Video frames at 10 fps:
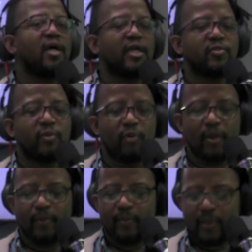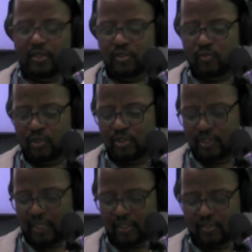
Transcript: thoughts on the national dialogue.